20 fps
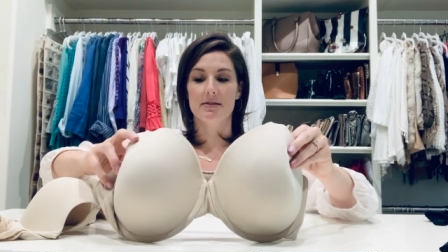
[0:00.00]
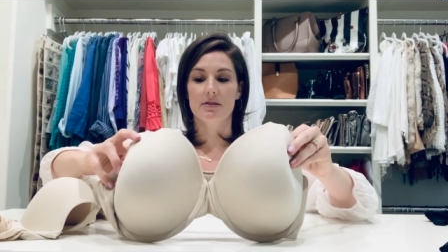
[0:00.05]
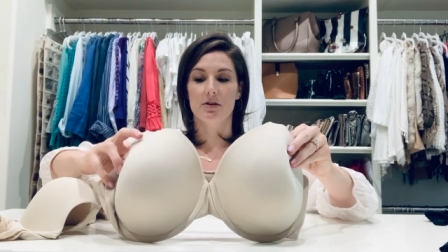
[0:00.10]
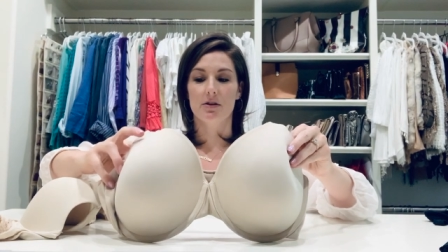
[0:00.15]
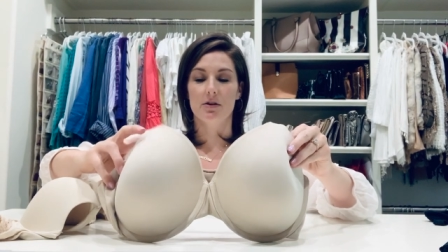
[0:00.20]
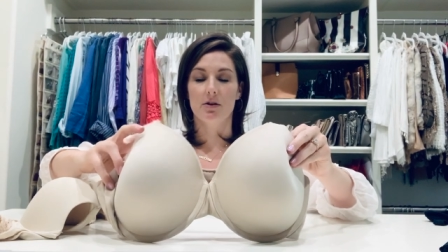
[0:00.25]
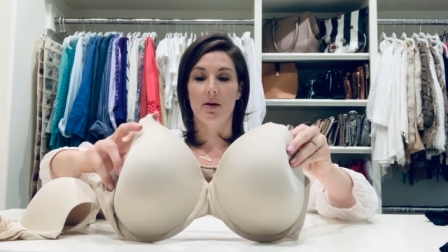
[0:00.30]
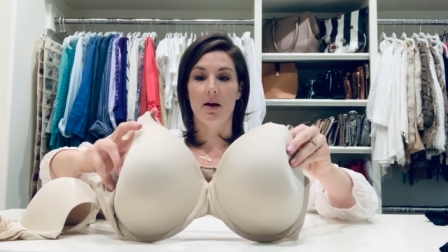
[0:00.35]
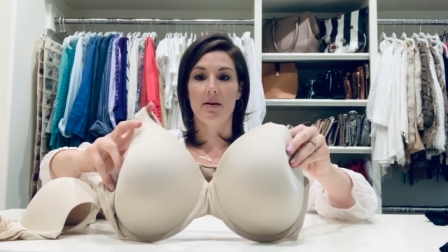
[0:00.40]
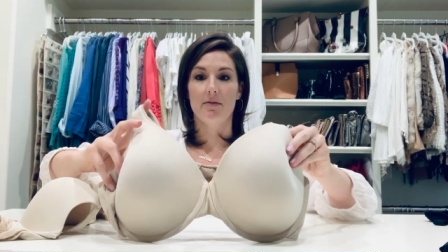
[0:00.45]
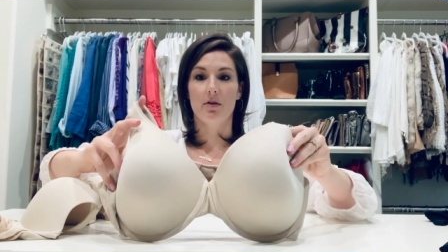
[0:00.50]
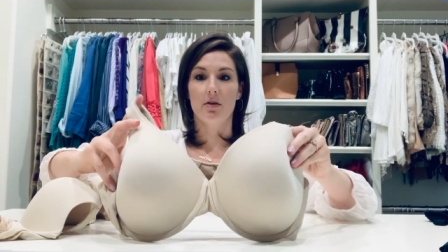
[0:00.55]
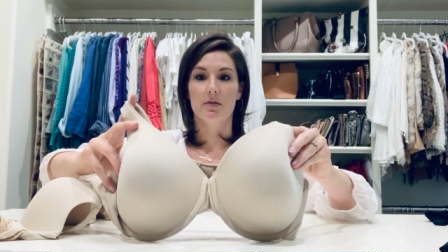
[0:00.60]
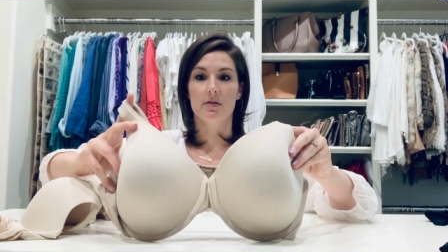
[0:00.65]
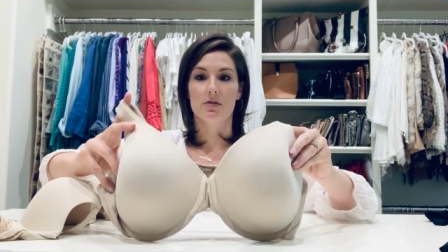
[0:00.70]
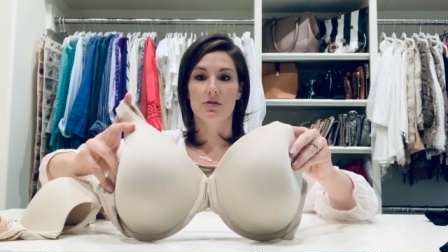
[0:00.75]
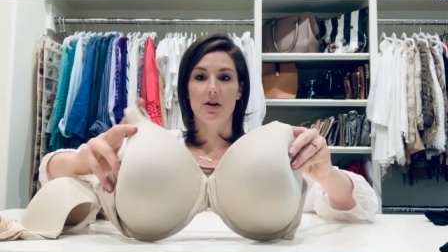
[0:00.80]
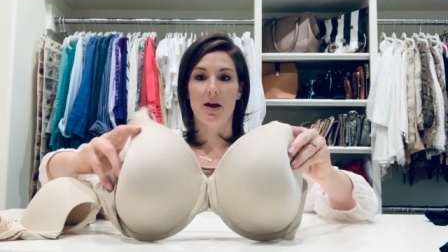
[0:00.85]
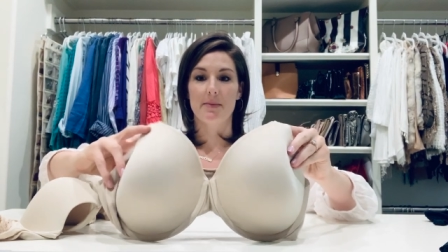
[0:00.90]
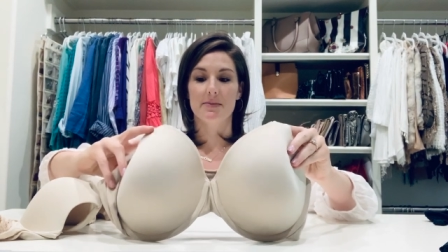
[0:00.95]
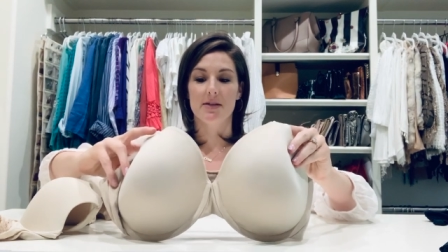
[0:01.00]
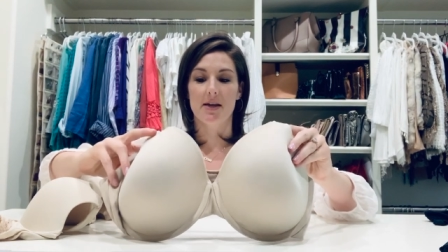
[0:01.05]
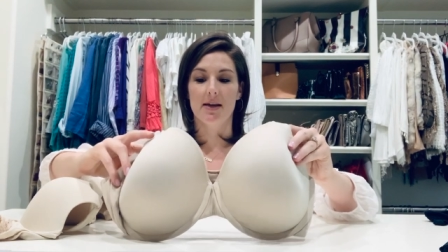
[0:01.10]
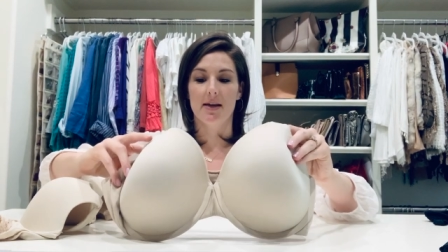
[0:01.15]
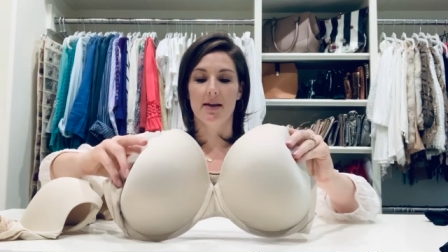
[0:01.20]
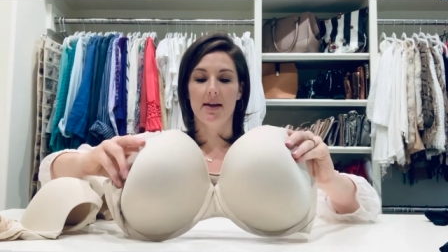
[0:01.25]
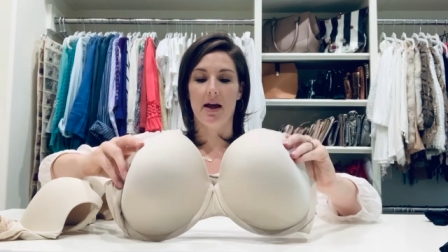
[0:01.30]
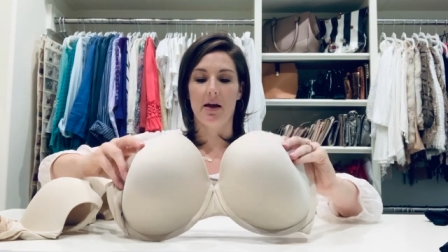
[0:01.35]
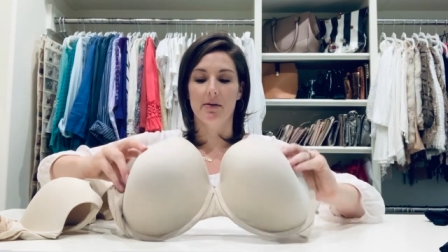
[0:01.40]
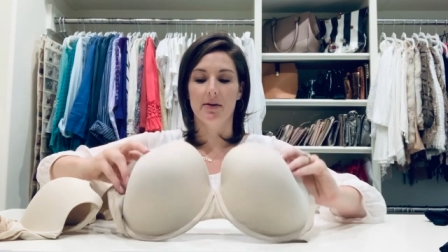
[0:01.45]
So you don't have all the straps
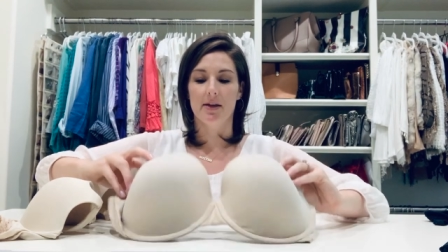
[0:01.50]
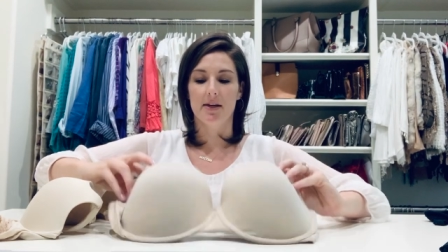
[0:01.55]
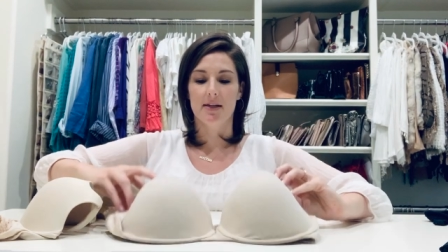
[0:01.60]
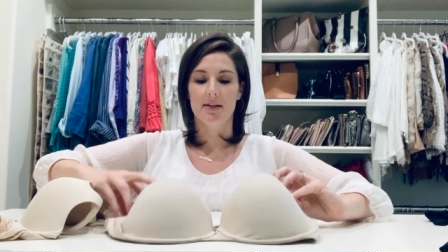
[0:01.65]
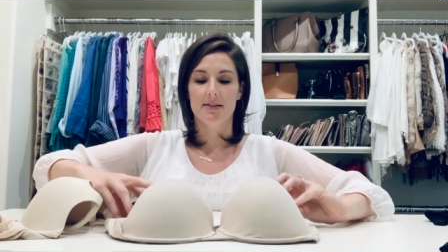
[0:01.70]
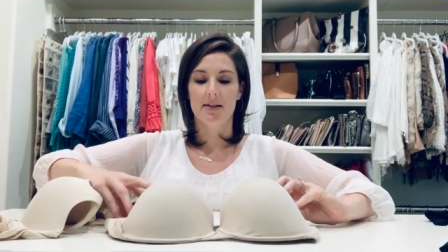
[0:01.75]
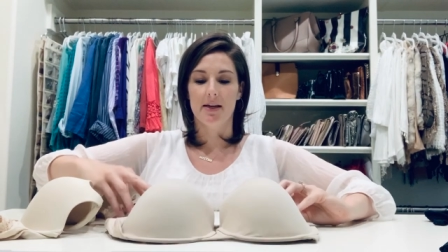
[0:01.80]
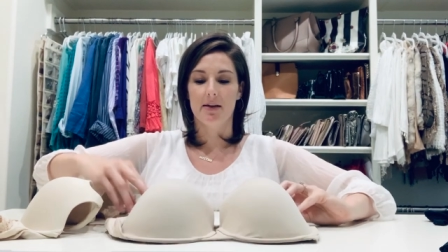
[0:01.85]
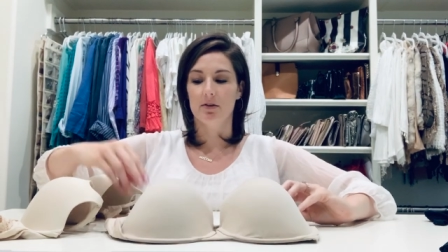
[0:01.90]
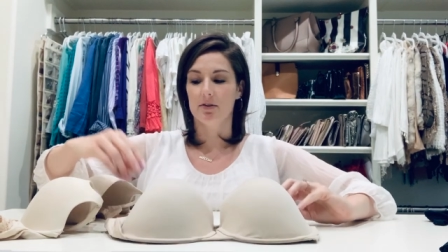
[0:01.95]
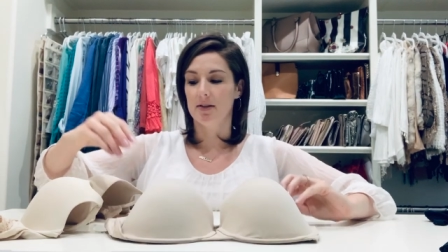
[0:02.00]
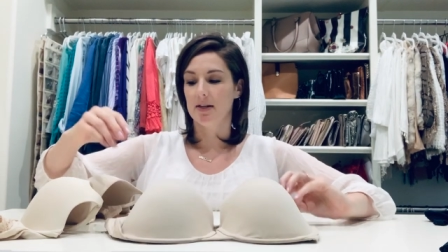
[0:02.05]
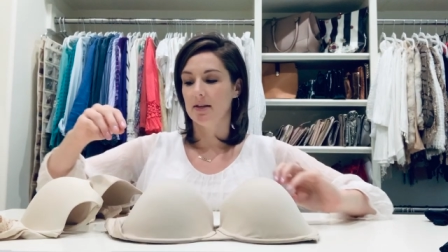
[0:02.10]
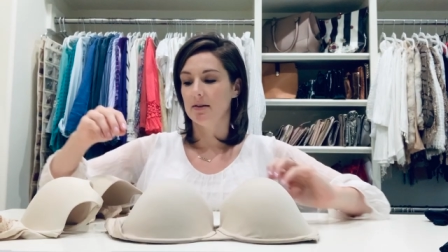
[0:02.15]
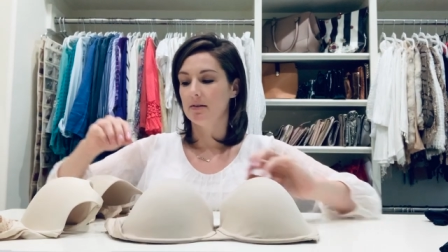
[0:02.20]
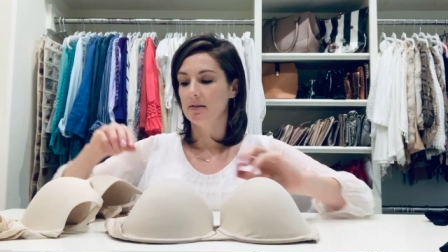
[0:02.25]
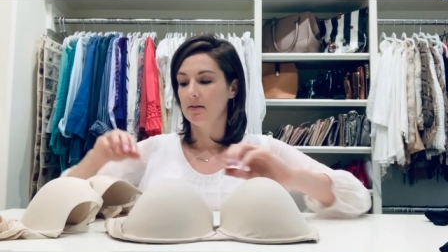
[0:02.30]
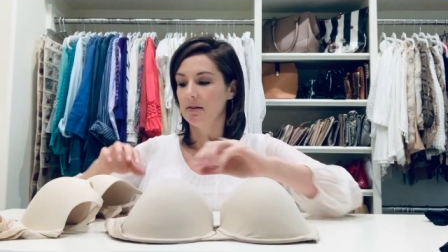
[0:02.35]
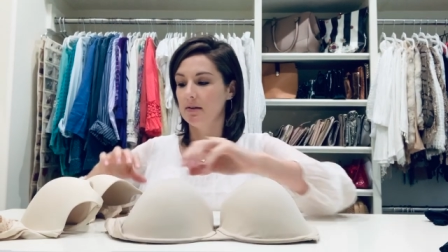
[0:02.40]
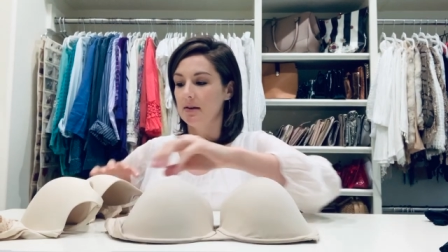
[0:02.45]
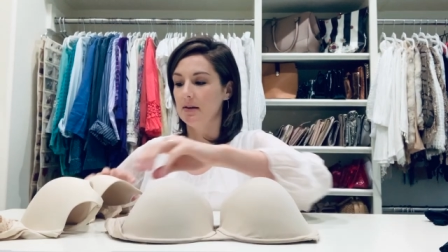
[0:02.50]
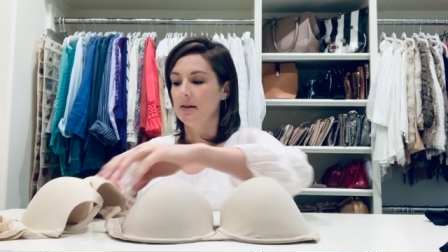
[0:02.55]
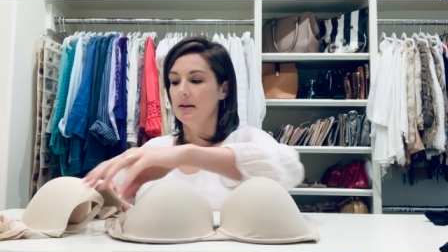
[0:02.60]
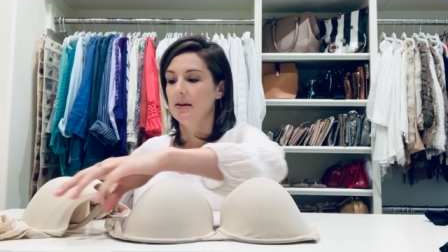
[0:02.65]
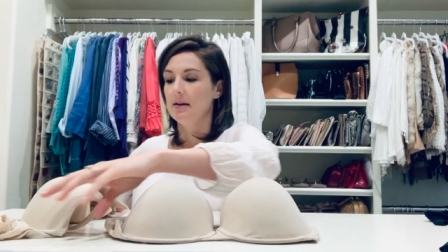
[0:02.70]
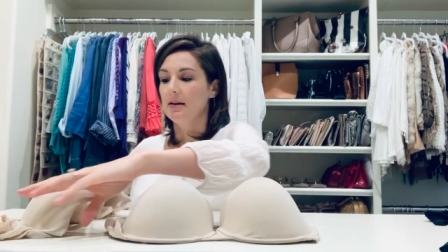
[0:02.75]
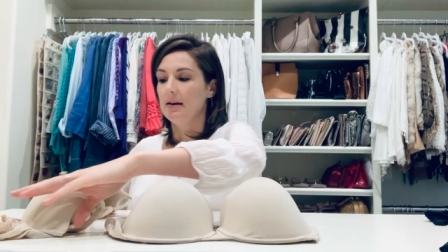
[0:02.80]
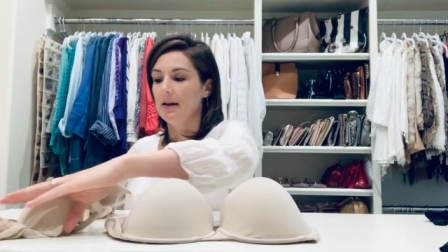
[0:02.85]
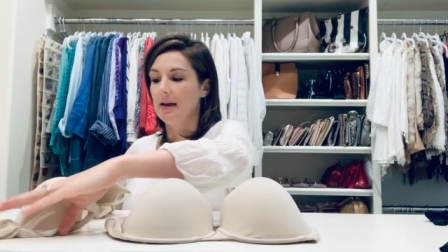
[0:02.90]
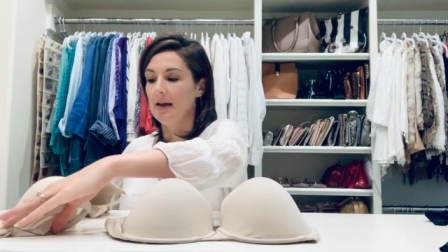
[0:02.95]
hanging out and getting tangled in.
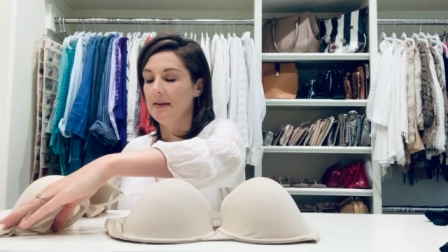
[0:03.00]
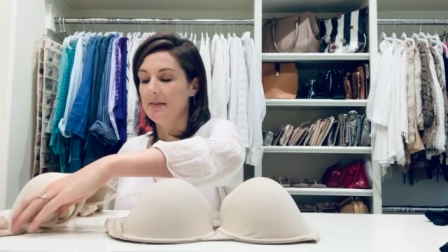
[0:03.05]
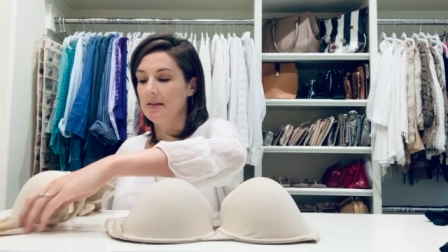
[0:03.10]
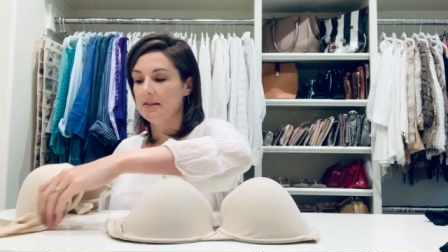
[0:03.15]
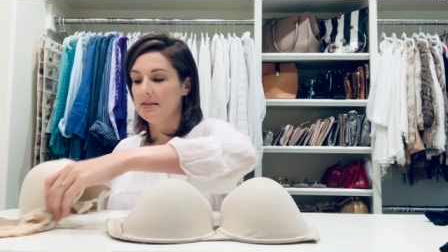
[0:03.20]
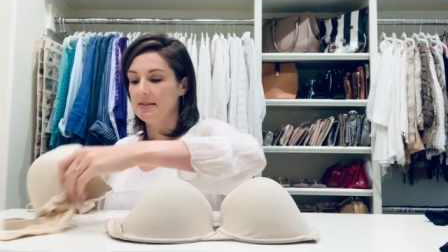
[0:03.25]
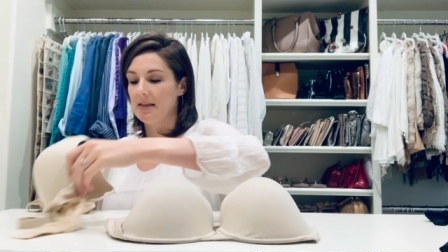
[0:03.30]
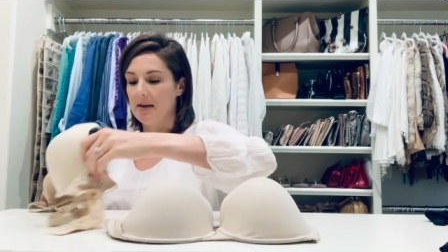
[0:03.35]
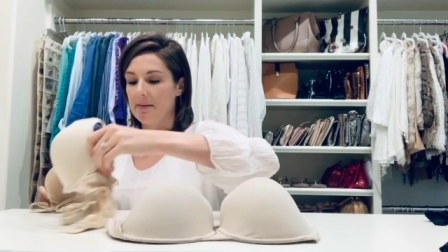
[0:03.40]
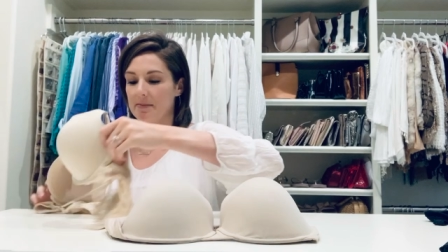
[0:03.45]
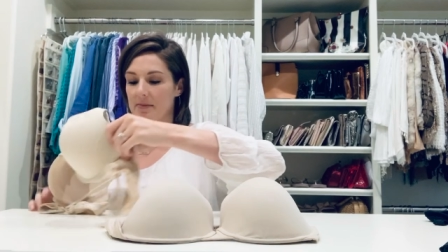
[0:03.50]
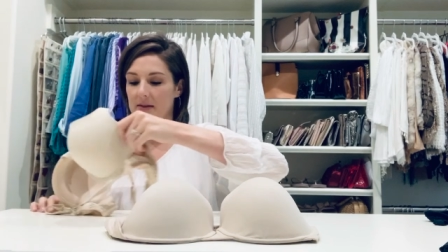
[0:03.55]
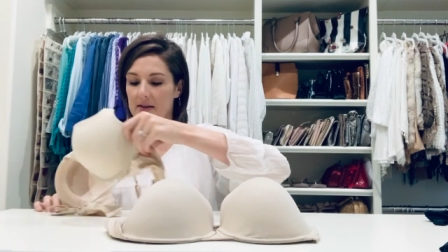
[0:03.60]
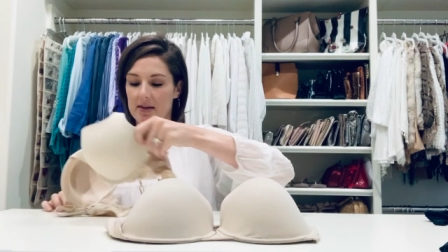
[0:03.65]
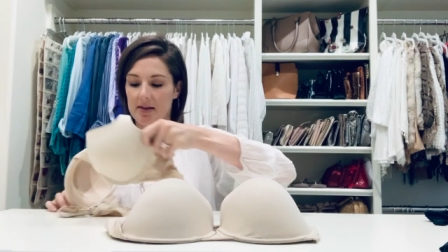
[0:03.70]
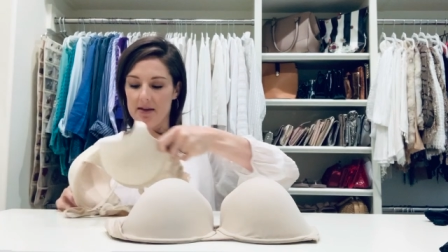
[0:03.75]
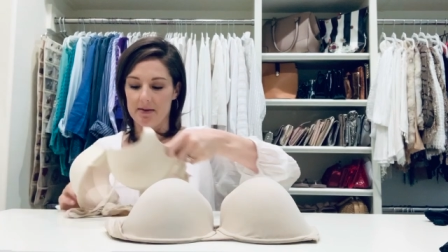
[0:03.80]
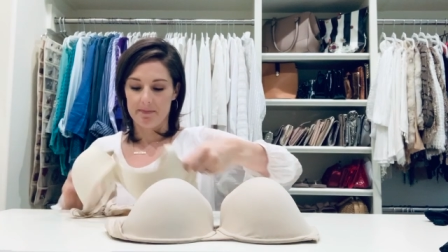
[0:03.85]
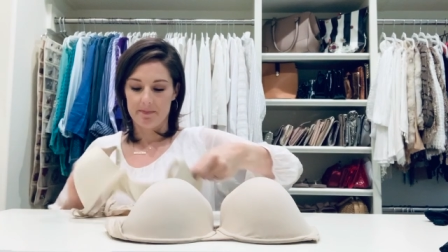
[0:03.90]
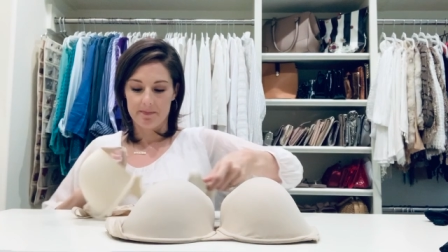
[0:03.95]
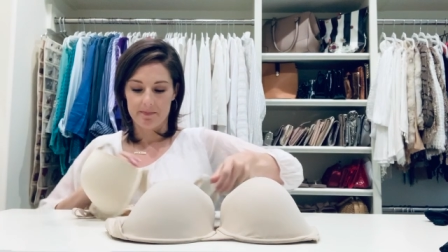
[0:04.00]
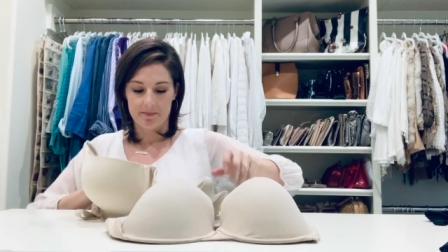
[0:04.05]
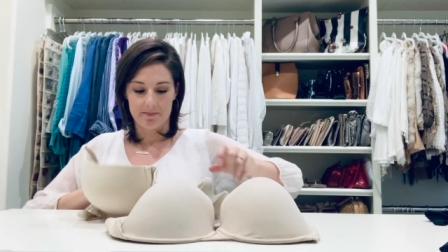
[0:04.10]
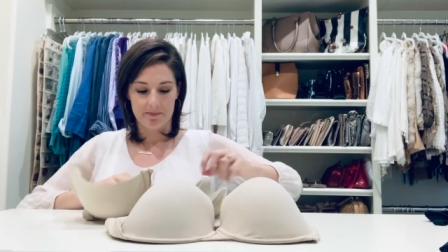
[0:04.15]
And then same thing,